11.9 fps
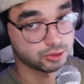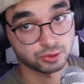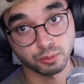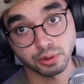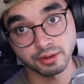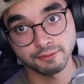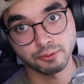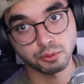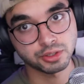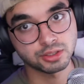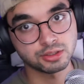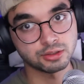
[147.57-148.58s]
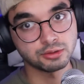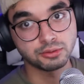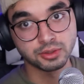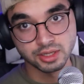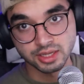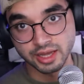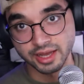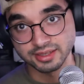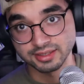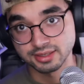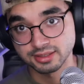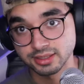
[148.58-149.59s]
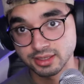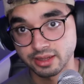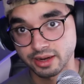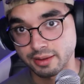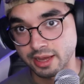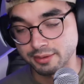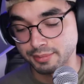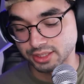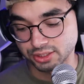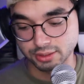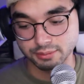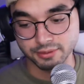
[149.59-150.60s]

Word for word: twenty forty-two S S D that I had mentioned